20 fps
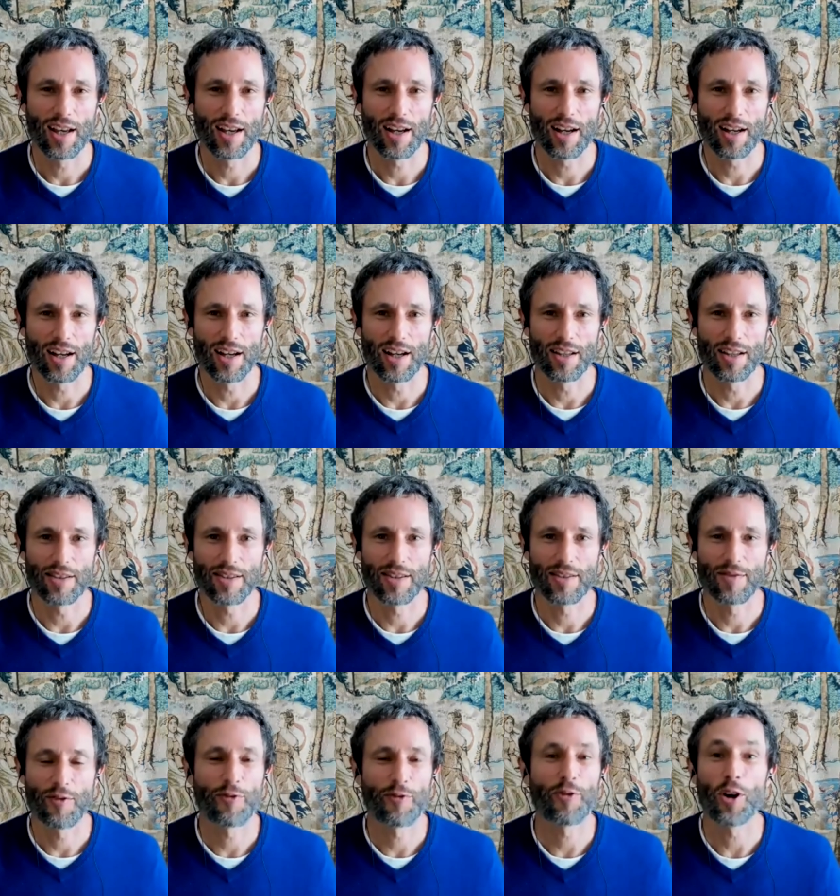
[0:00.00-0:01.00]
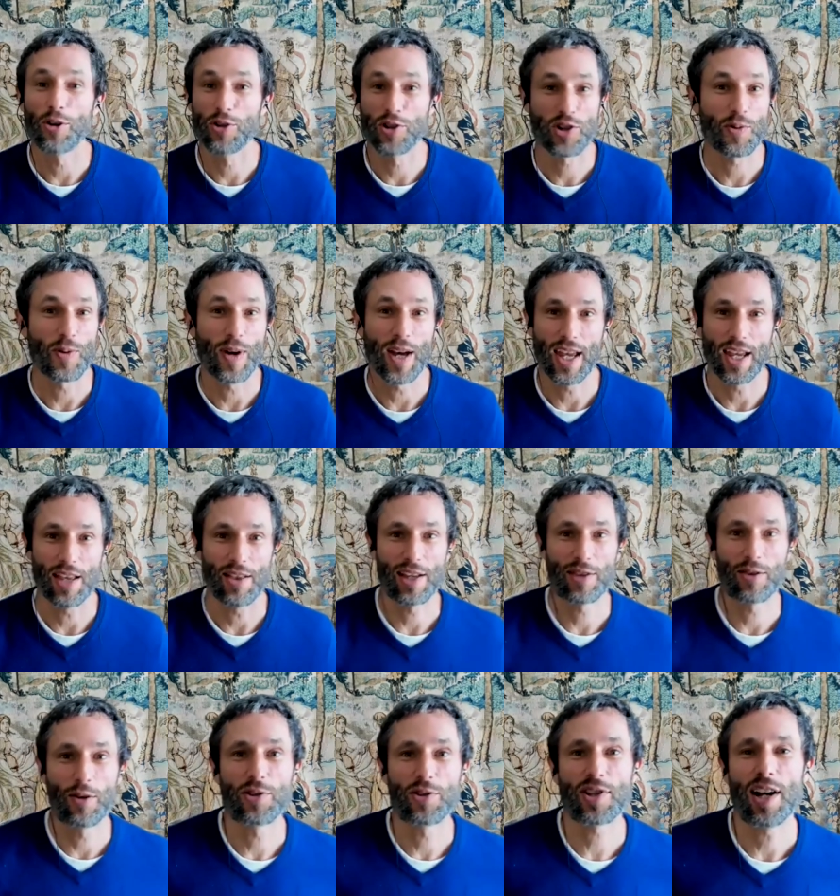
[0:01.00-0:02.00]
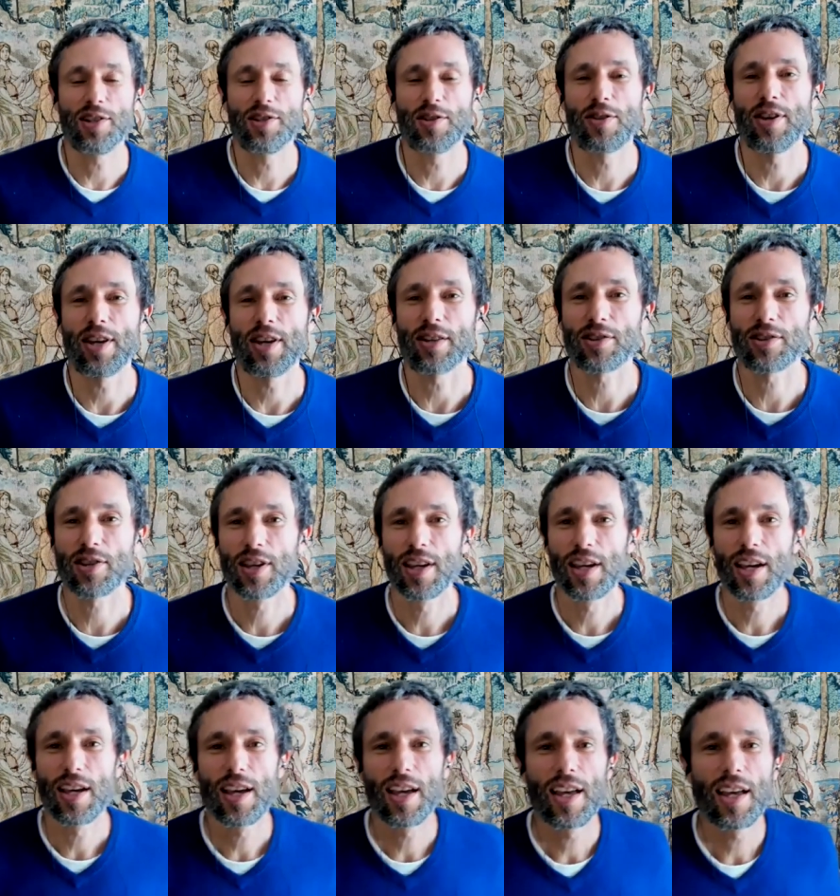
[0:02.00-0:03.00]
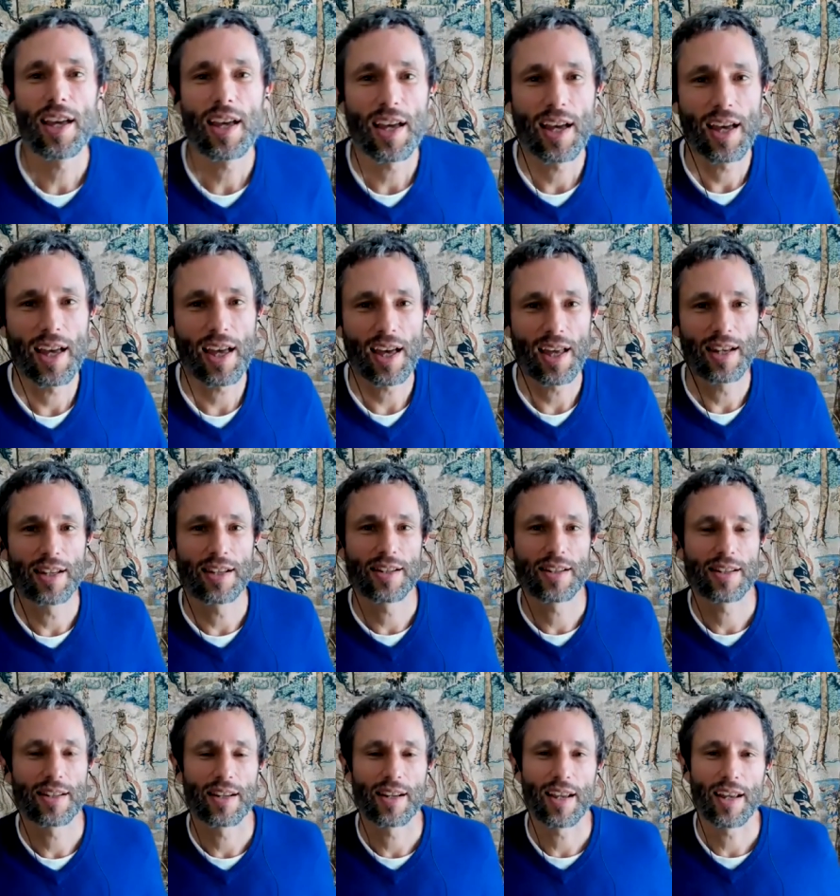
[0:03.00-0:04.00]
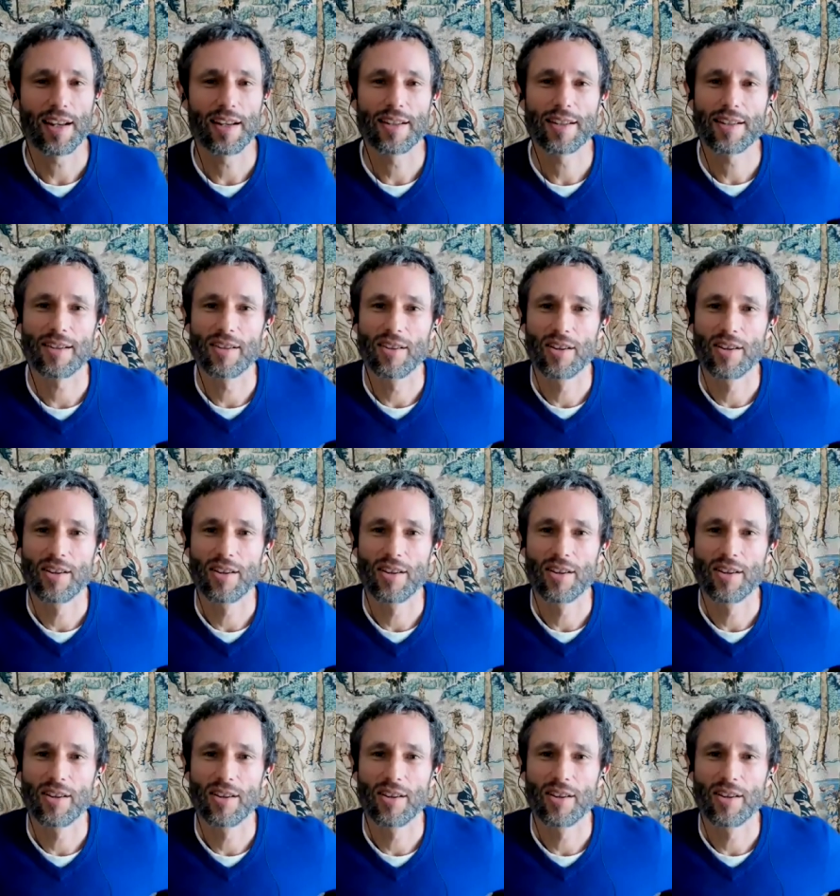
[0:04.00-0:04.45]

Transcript: uh, feng shui, like those kinds of things, and and